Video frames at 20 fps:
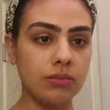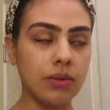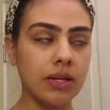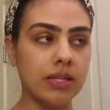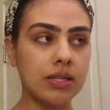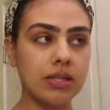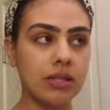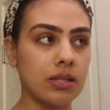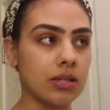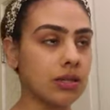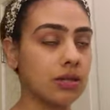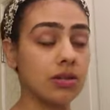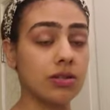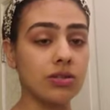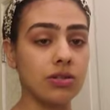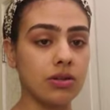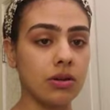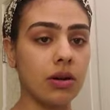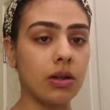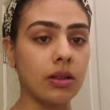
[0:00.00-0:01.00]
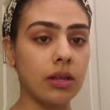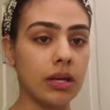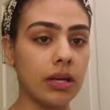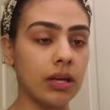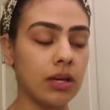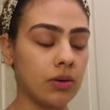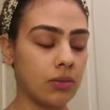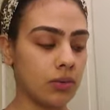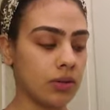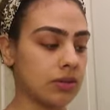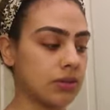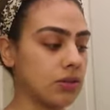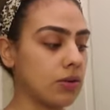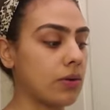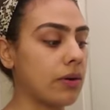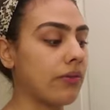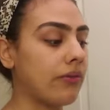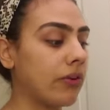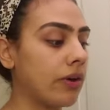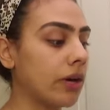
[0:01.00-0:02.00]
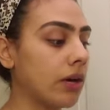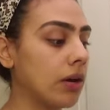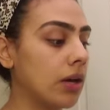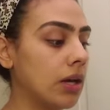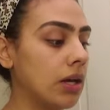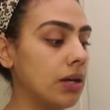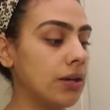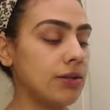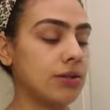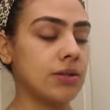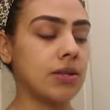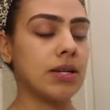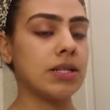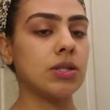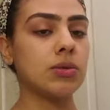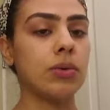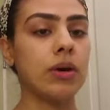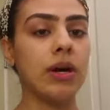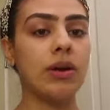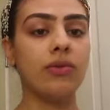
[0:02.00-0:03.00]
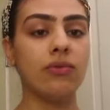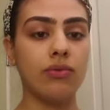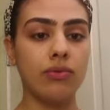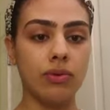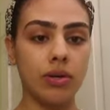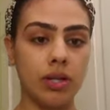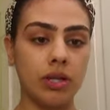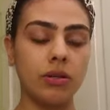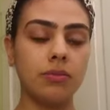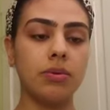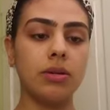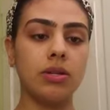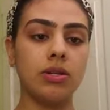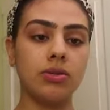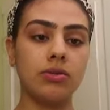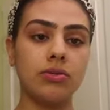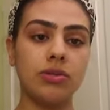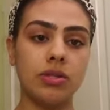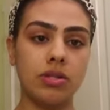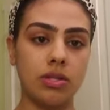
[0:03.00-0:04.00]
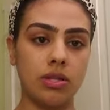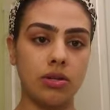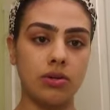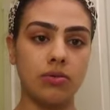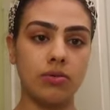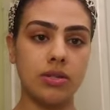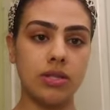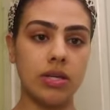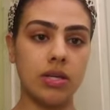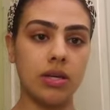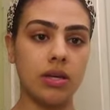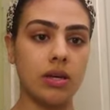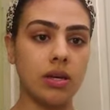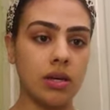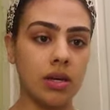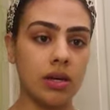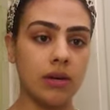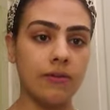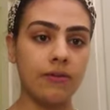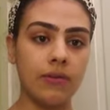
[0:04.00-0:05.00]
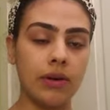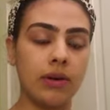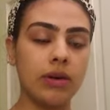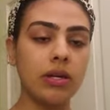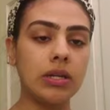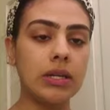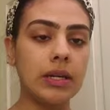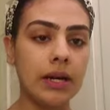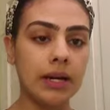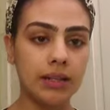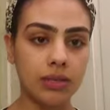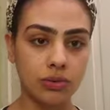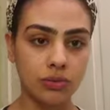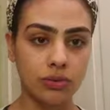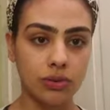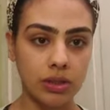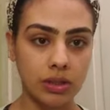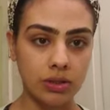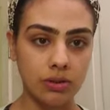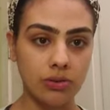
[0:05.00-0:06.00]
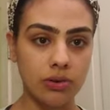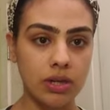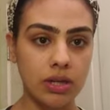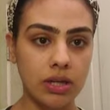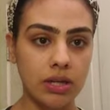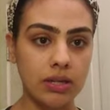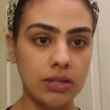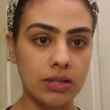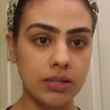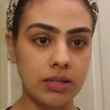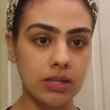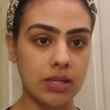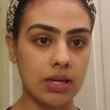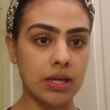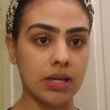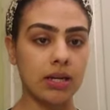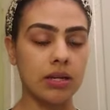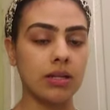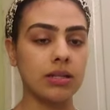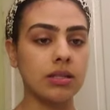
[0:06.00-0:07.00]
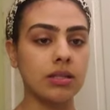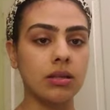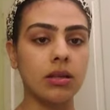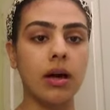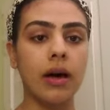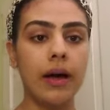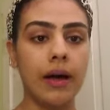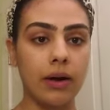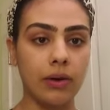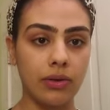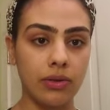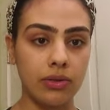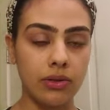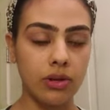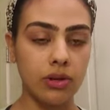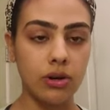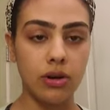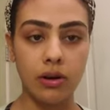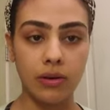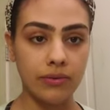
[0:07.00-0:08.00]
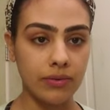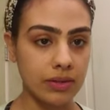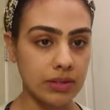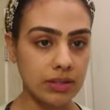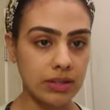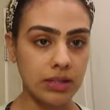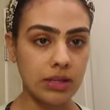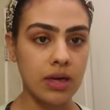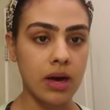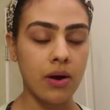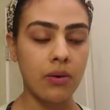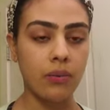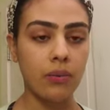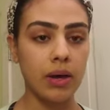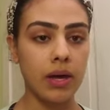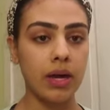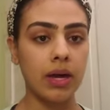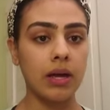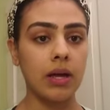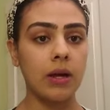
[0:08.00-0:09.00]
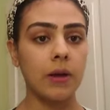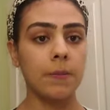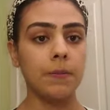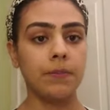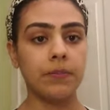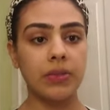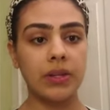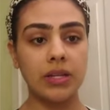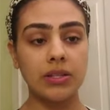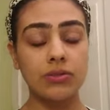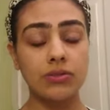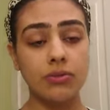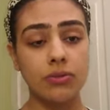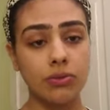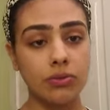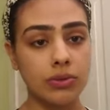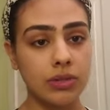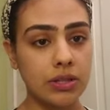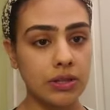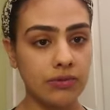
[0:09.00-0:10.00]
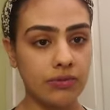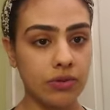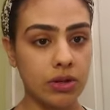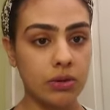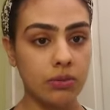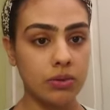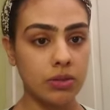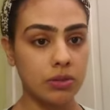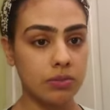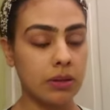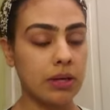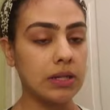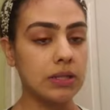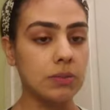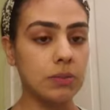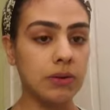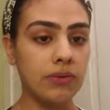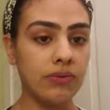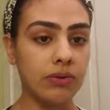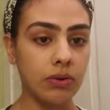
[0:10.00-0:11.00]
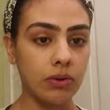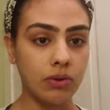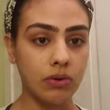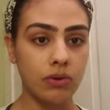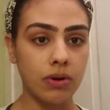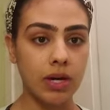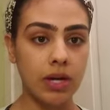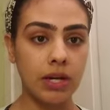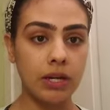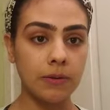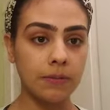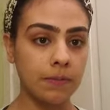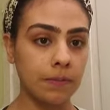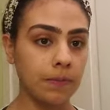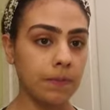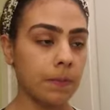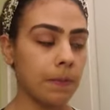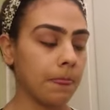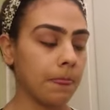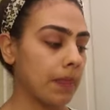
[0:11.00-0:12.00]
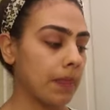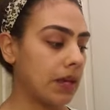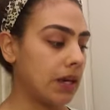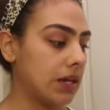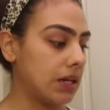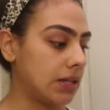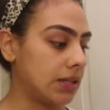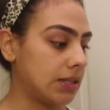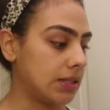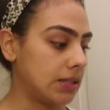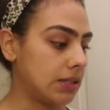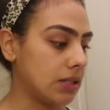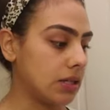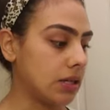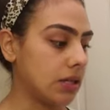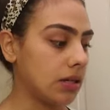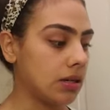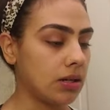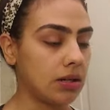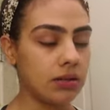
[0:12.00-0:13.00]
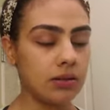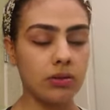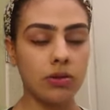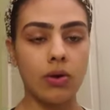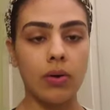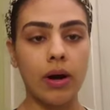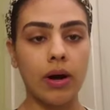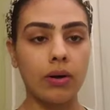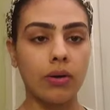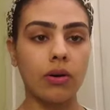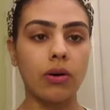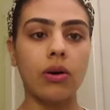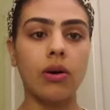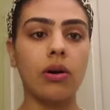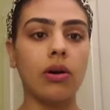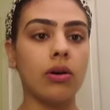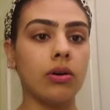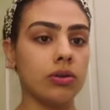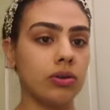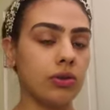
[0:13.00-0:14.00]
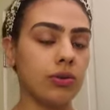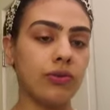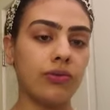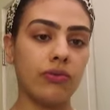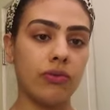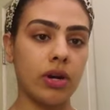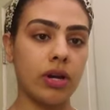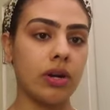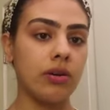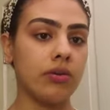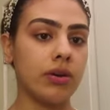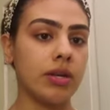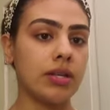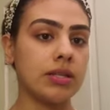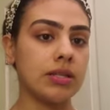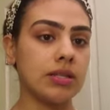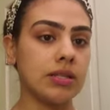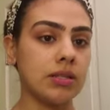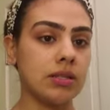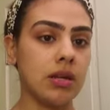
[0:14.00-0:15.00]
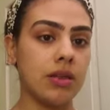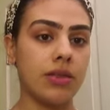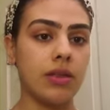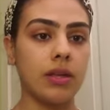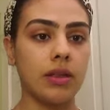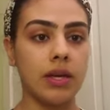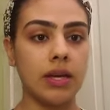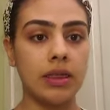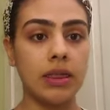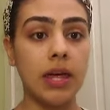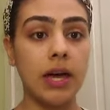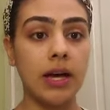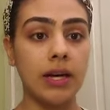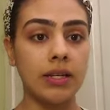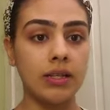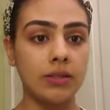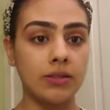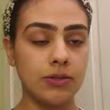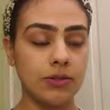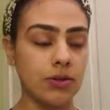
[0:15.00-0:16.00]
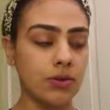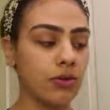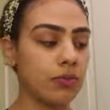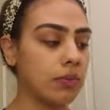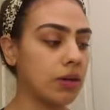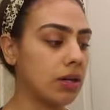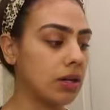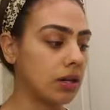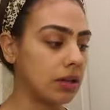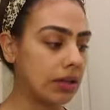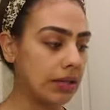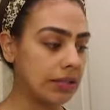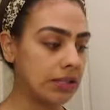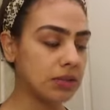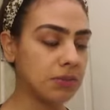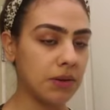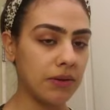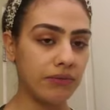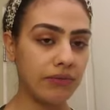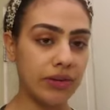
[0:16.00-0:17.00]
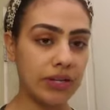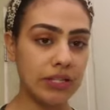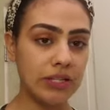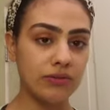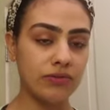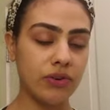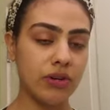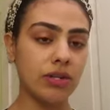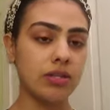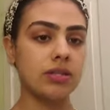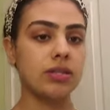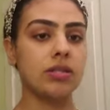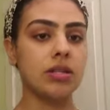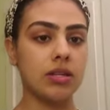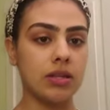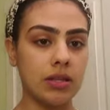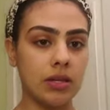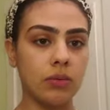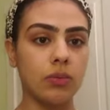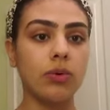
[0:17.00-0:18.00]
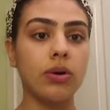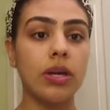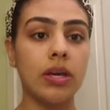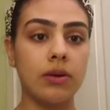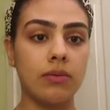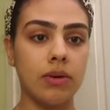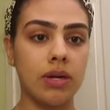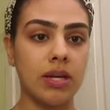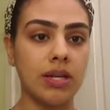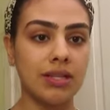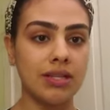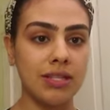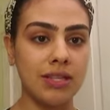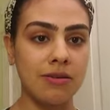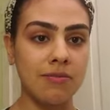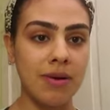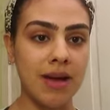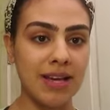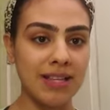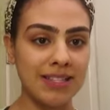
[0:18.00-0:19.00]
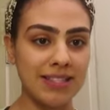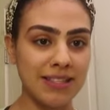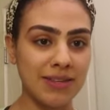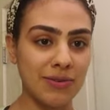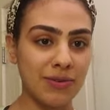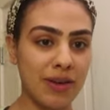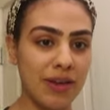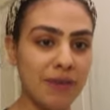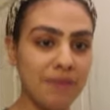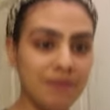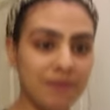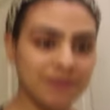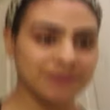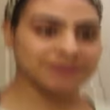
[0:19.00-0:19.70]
My skin does not like it whatsoever. So that's why I've really been used to using very natural ingredients, and it's a lot healthier obviously that way. It's cruelty free, which makes me feel great. It's no alcohol, no fragrance, nothing like that. So I'm going to cleanse my face first, and then we'll get right into the mask, okay?